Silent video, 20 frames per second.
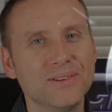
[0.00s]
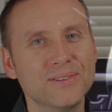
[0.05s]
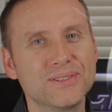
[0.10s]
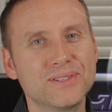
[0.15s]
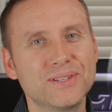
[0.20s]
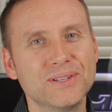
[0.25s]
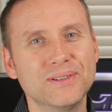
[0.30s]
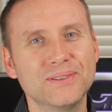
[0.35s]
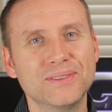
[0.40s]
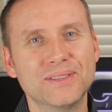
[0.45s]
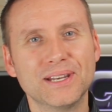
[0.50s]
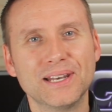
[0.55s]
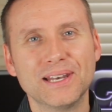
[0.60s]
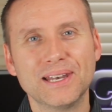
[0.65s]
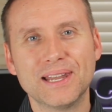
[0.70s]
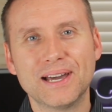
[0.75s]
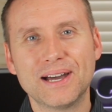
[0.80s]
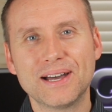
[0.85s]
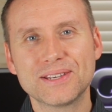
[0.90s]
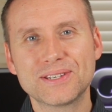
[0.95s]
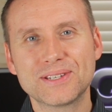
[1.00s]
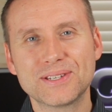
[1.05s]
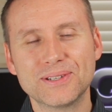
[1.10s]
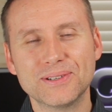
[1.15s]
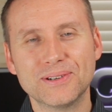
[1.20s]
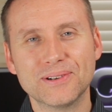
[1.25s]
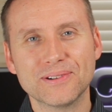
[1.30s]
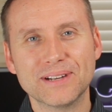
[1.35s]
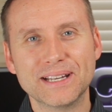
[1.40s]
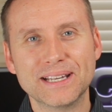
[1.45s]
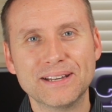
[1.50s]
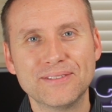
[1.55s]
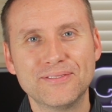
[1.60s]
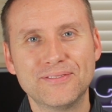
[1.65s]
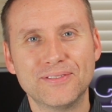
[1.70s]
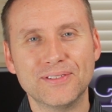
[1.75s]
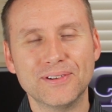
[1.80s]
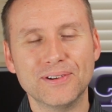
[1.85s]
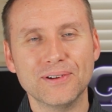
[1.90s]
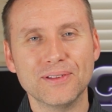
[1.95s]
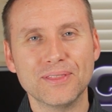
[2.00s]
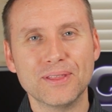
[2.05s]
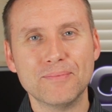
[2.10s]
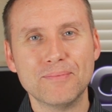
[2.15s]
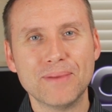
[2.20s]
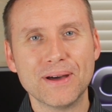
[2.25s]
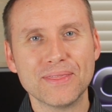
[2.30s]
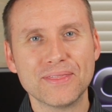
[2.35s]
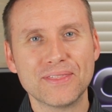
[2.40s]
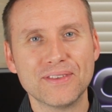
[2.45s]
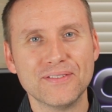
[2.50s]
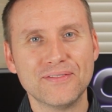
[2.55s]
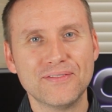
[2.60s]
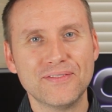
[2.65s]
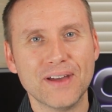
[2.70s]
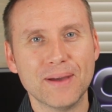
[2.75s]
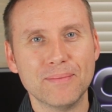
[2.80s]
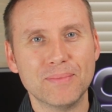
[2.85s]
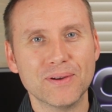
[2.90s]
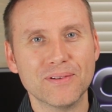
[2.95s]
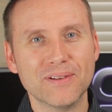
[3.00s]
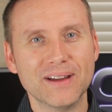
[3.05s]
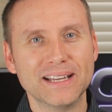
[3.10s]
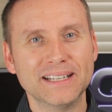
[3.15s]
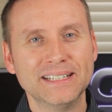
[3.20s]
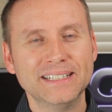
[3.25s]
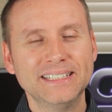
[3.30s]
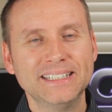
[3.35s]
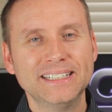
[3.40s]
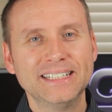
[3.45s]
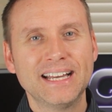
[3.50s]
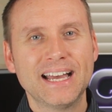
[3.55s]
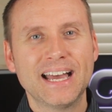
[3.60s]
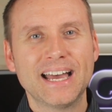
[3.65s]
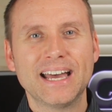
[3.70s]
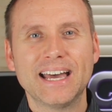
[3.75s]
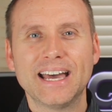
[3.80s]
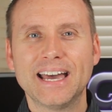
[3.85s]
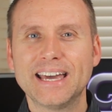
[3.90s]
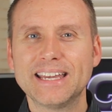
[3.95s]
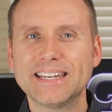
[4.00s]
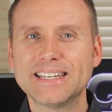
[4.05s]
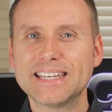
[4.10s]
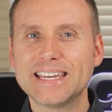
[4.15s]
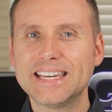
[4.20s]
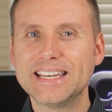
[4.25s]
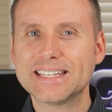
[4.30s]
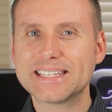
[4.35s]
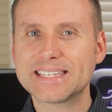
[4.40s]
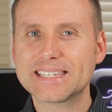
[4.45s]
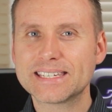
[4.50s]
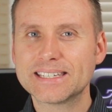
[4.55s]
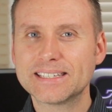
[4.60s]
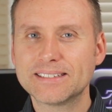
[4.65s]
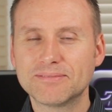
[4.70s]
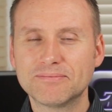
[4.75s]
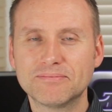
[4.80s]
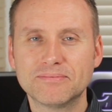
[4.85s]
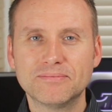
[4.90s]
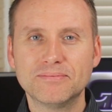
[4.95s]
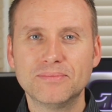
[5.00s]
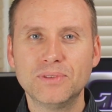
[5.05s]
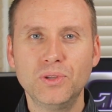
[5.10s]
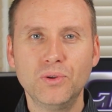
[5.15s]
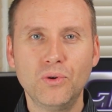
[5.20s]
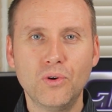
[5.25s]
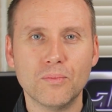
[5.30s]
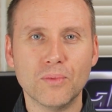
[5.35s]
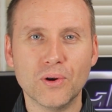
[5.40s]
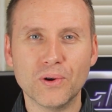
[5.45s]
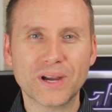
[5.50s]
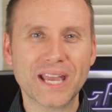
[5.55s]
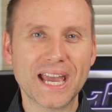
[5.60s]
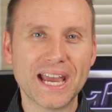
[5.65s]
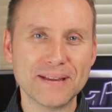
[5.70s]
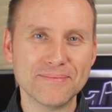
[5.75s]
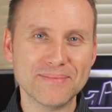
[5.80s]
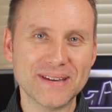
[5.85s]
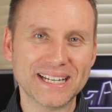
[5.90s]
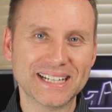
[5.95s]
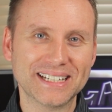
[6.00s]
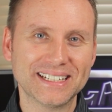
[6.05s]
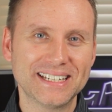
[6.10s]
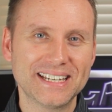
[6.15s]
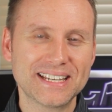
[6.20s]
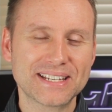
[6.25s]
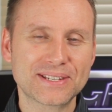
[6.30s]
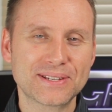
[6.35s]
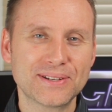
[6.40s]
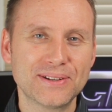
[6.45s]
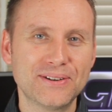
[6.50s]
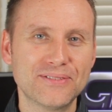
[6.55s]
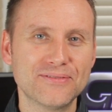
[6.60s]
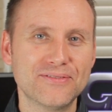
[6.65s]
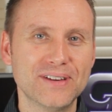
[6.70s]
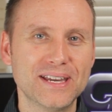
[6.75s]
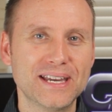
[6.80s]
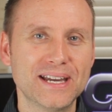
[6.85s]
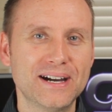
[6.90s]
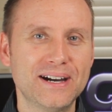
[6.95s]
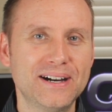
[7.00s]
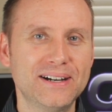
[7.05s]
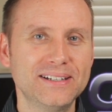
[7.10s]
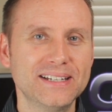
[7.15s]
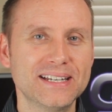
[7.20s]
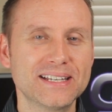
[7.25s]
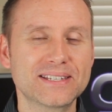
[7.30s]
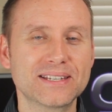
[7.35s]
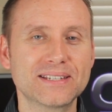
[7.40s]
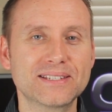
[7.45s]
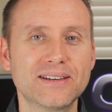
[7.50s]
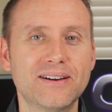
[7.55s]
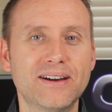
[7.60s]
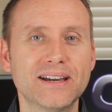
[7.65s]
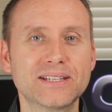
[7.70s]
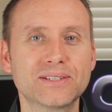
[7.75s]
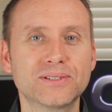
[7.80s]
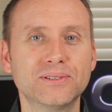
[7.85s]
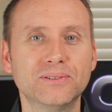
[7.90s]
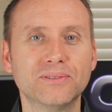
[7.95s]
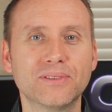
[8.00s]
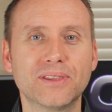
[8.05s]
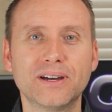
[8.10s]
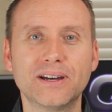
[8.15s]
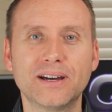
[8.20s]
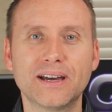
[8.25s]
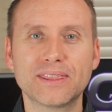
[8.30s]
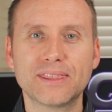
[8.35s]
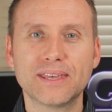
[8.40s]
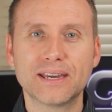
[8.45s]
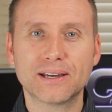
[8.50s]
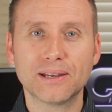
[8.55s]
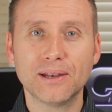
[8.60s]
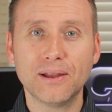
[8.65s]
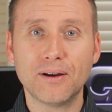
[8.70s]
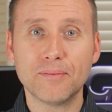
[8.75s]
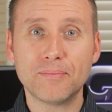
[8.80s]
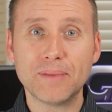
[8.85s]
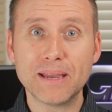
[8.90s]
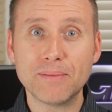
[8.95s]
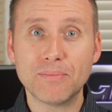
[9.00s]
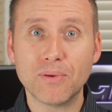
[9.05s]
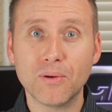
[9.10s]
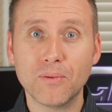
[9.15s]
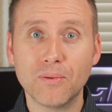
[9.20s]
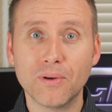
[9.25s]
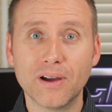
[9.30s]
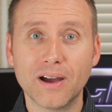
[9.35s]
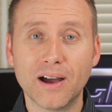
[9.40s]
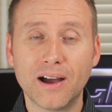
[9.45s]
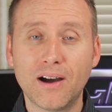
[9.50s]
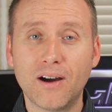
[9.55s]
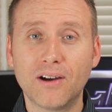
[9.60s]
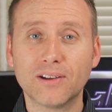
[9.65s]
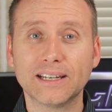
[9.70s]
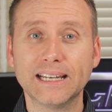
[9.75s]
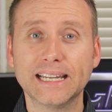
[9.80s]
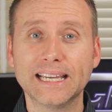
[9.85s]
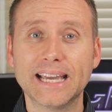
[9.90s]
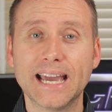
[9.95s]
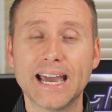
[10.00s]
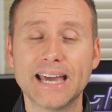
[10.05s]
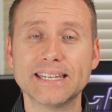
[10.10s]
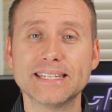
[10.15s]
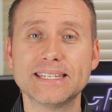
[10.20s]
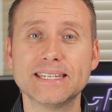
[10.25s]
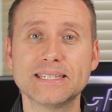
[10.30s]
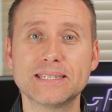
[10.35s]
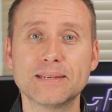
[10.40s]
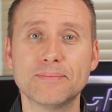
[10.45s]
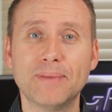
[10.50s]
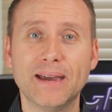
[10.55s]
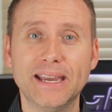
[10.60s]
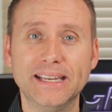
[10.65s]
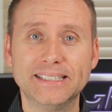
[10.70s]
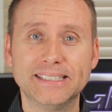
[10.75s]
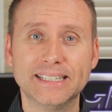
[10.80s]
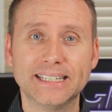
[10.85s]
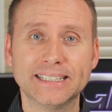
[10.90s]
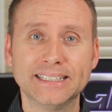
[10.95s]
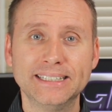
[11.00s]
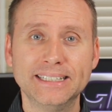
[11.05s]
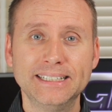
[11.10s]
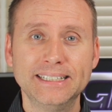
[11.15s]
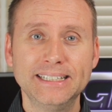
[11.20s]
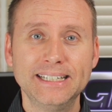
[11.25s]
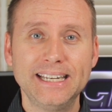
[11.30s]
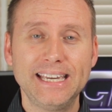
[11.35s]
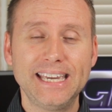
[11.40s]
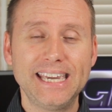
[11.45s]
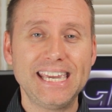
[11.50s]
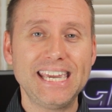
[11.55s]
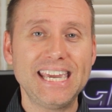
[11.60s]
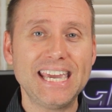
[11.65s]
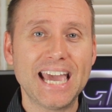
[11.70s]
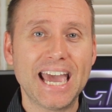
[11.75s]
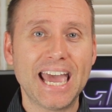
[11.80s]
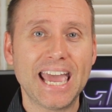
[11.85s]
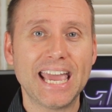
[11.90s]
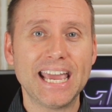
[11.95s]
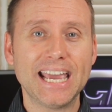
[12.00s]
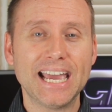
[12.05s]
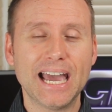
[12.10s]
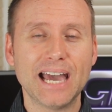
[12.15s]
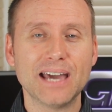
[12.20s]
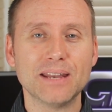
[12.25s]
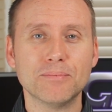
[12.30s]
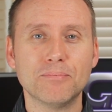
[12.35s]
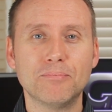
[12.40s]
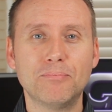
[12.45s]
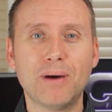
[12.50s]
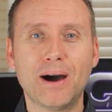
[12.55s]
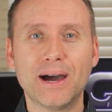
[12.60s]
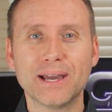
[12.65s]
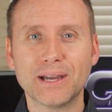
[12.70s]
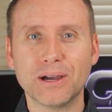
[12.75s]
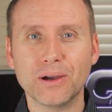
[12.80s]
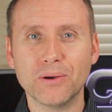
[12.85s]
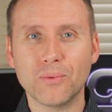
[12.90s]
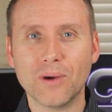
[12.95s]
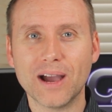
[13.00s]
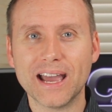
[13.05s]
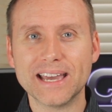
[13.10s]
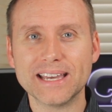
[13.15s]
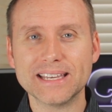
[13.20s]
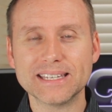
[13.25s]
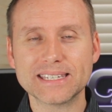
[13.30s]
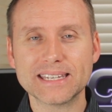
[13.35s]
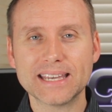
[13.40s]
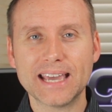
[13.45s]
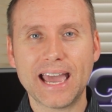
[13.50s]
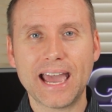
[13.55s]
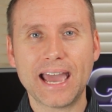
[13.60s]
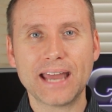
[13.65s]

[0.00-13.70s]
on to the last story for the month of February, and it's normal gaming. It's not VR. It's a title that I think a lot of people were hotly anticipating, EA and BioWare's